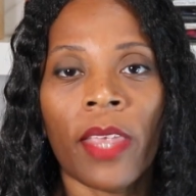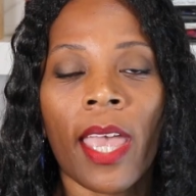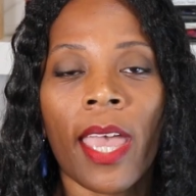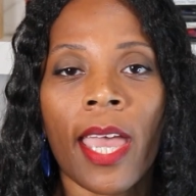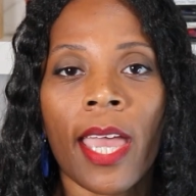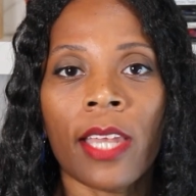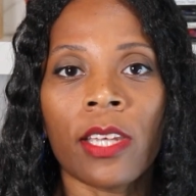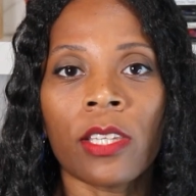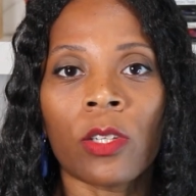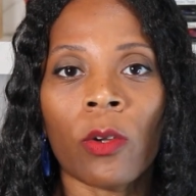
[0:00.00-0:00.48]

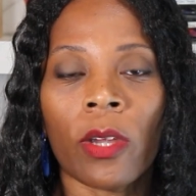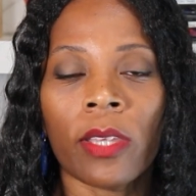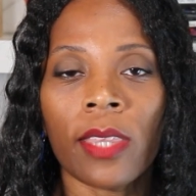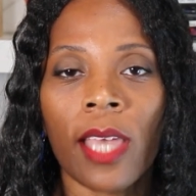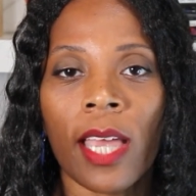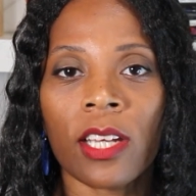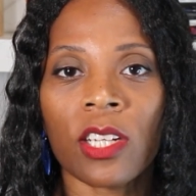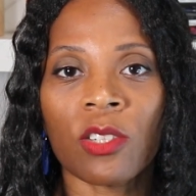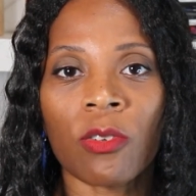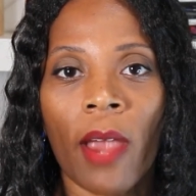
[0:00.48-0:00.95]
And during
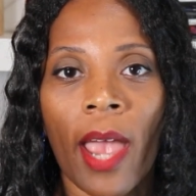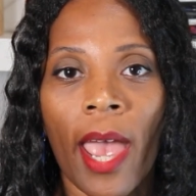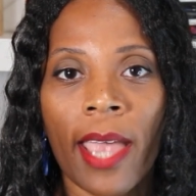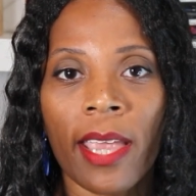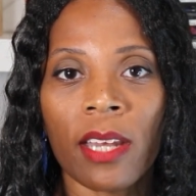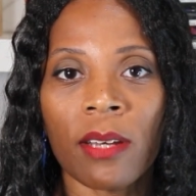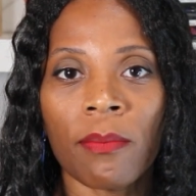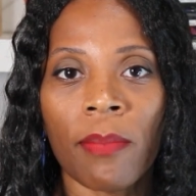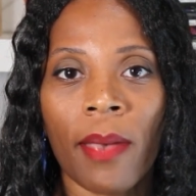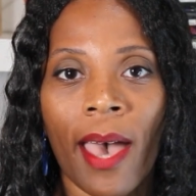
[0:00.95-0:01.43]
that
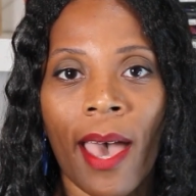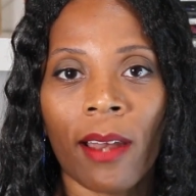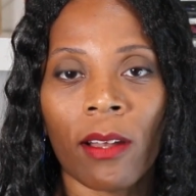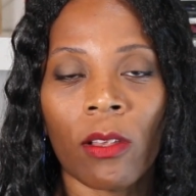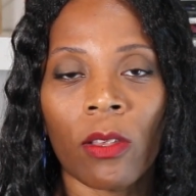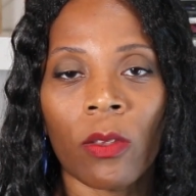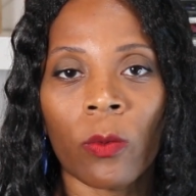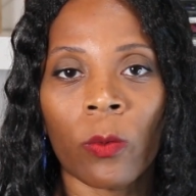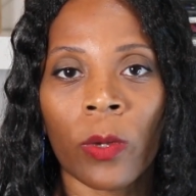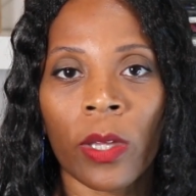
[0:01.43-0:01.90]
dragon
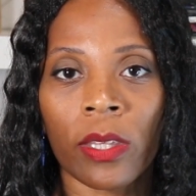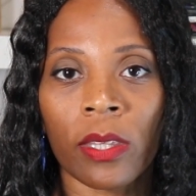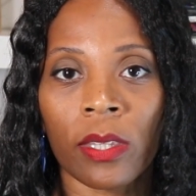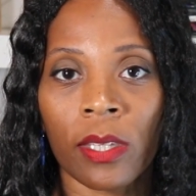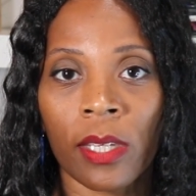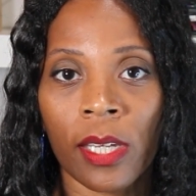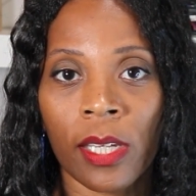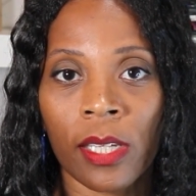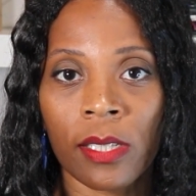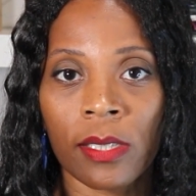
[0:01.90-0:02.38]
battle with
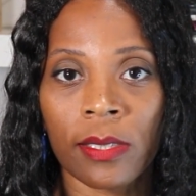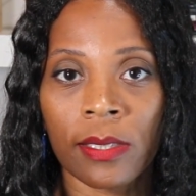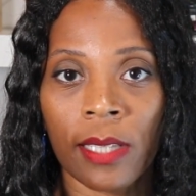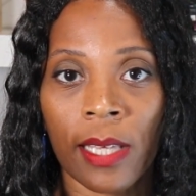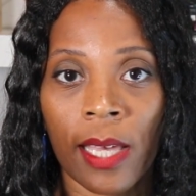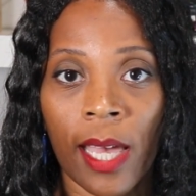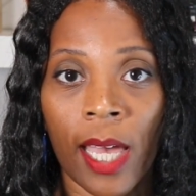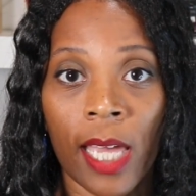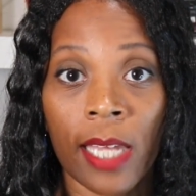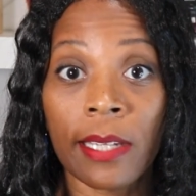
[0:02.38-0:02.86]
his
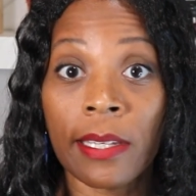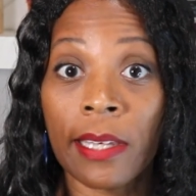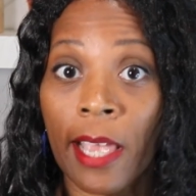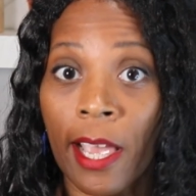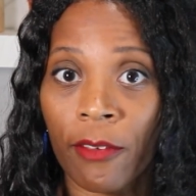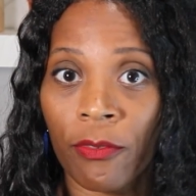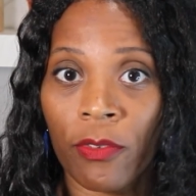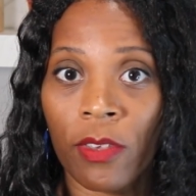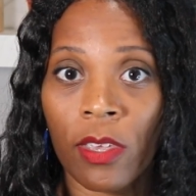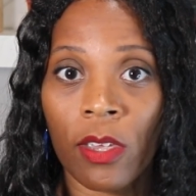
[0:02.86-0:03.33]

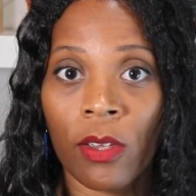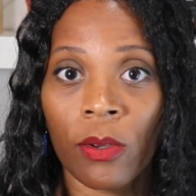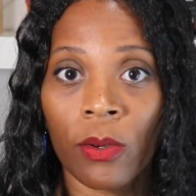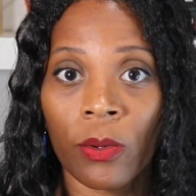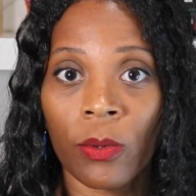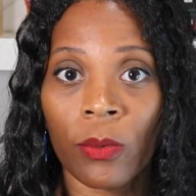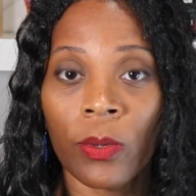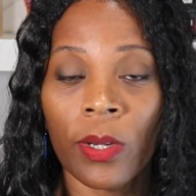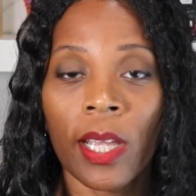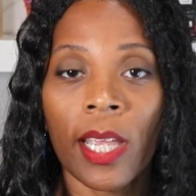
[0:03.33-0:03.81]

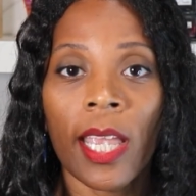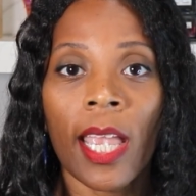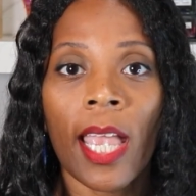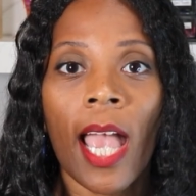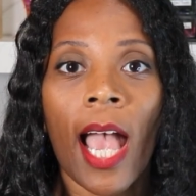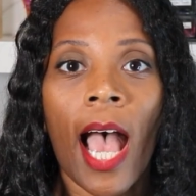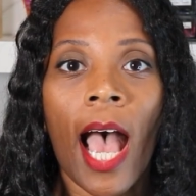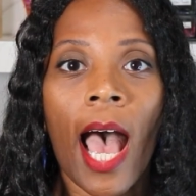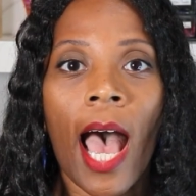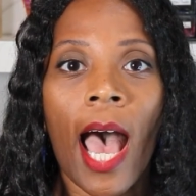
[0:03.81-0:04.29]
nephew,
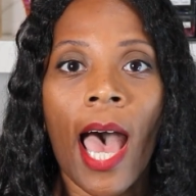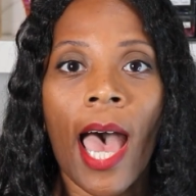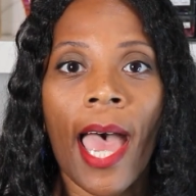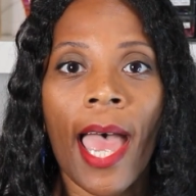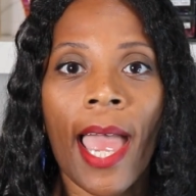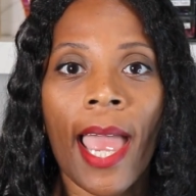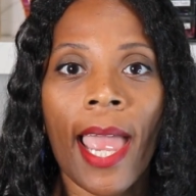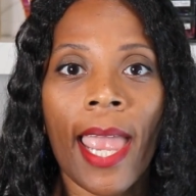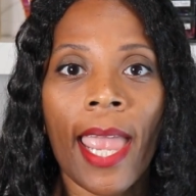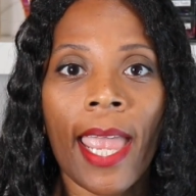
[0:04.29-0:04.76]

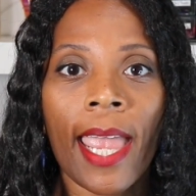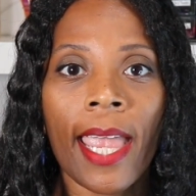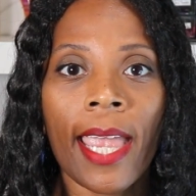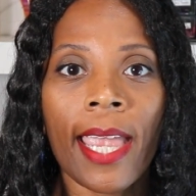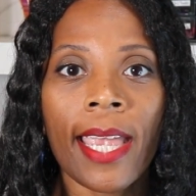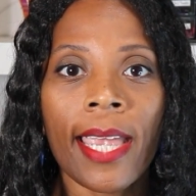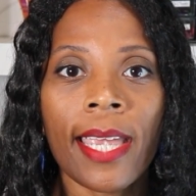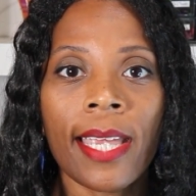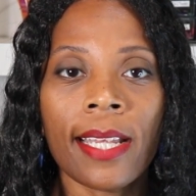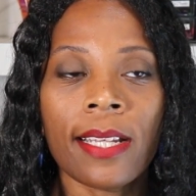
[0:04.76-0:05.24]

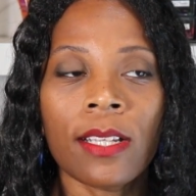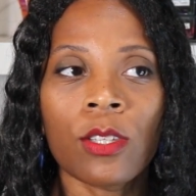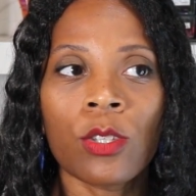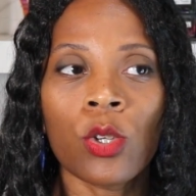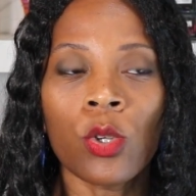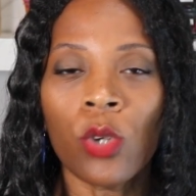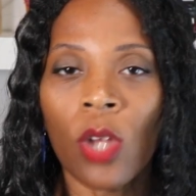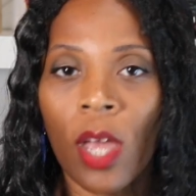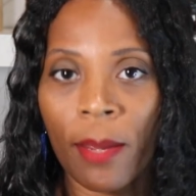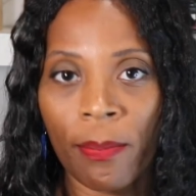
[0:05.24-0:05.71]
I
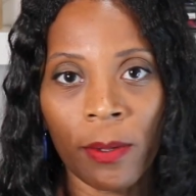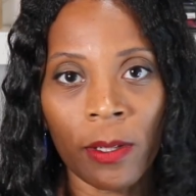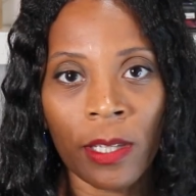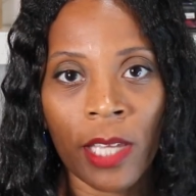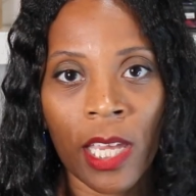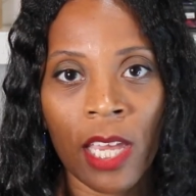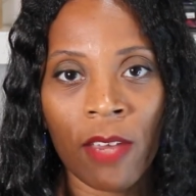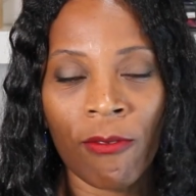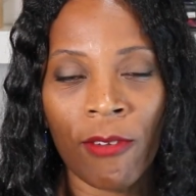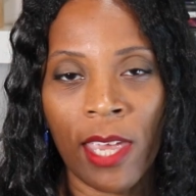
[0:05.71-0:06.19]
do not
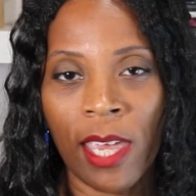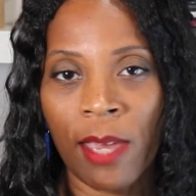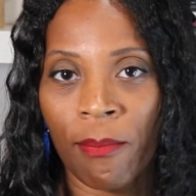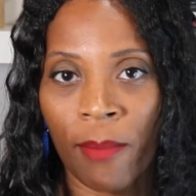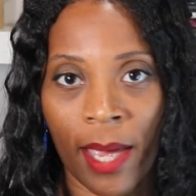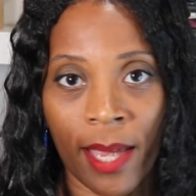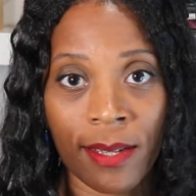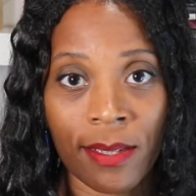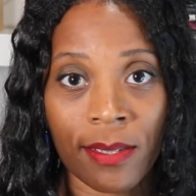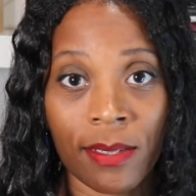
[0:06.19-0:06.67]
believe he
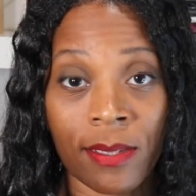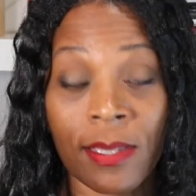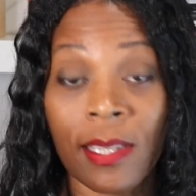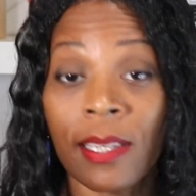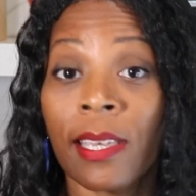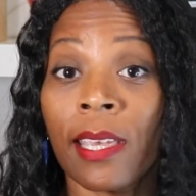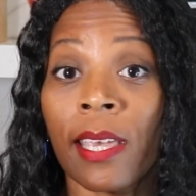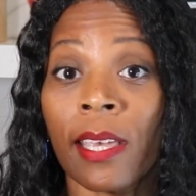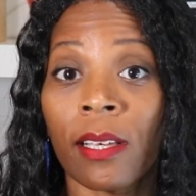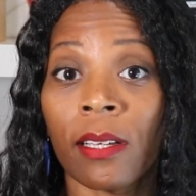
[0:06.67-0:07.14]
meant
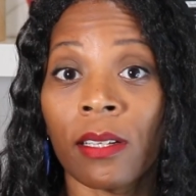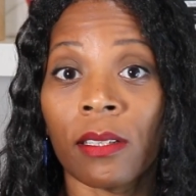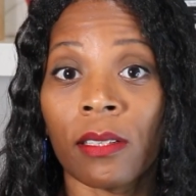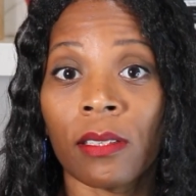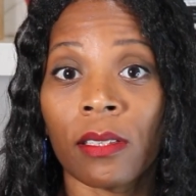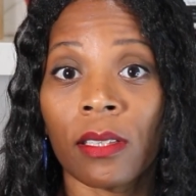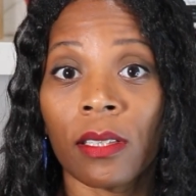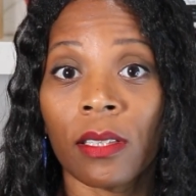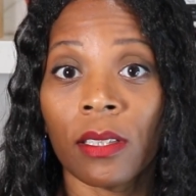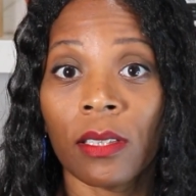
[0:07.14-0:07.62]
to
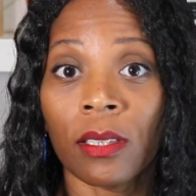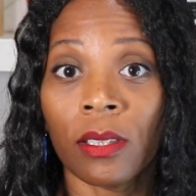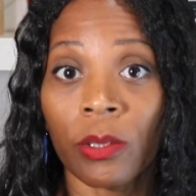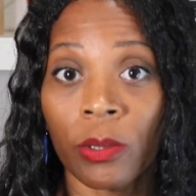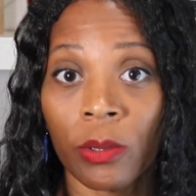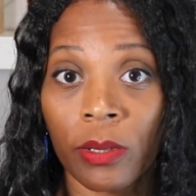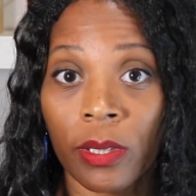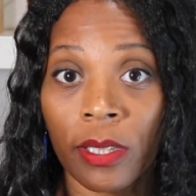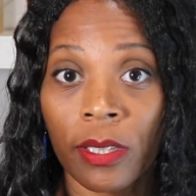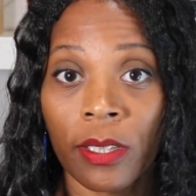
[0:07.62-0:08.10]
kill
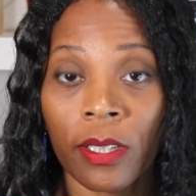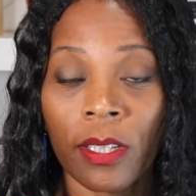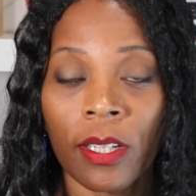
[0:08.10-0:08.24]
Luke.